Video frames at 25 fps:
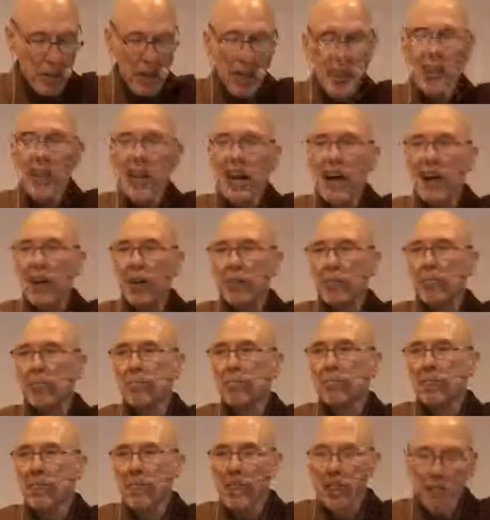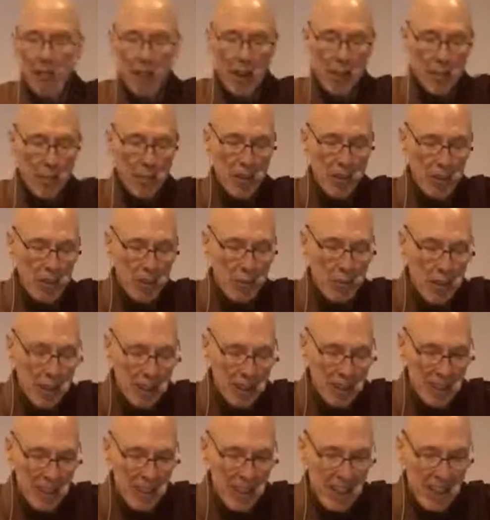Come, give up this
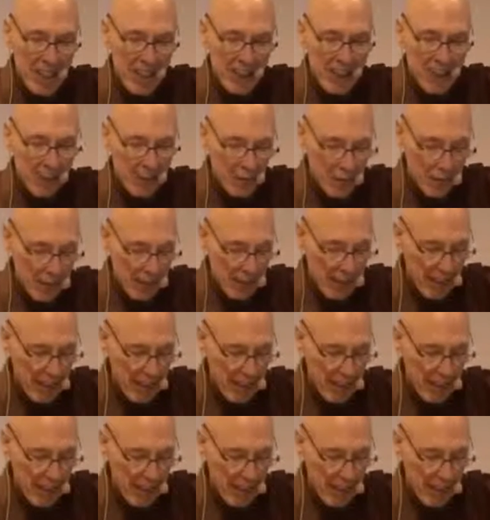monk's life.